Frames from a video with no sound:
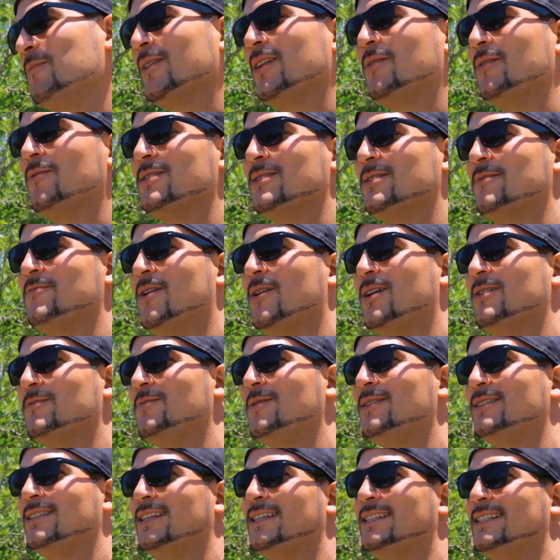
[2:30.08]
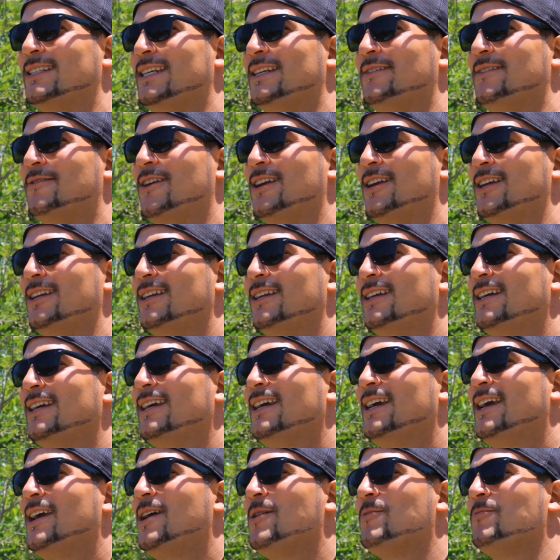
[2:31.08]
I mean, it wasn't much, B16, right?
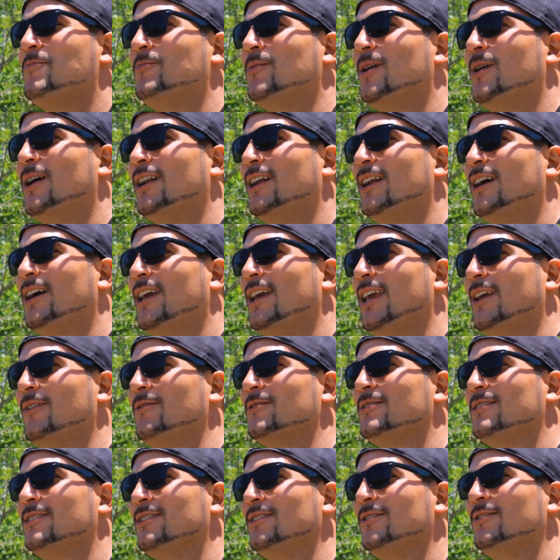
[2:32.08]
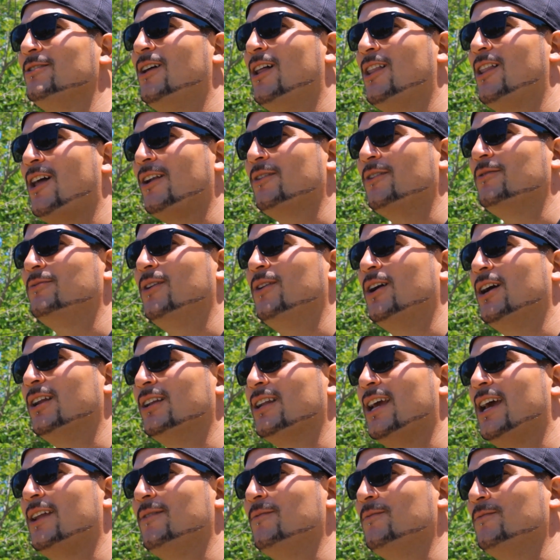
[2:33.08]
But it was still a lot of fun,
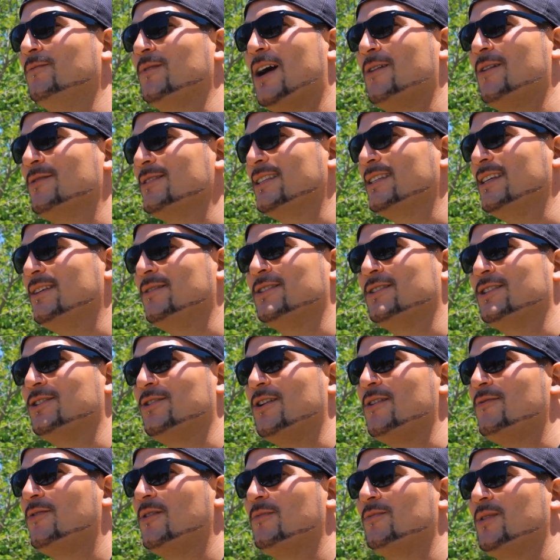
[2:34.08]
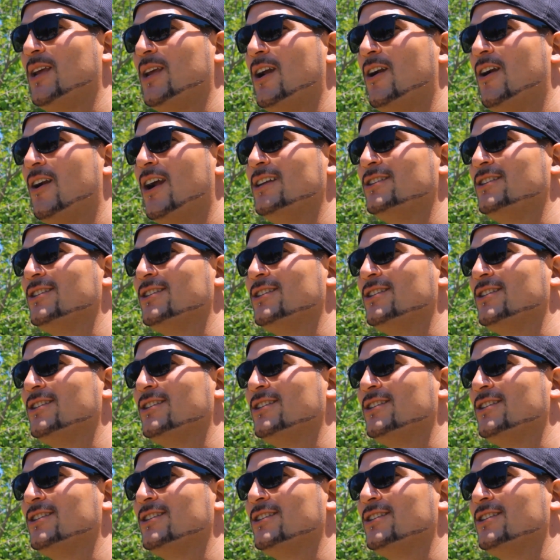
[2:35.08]
and that was it. Straight from there,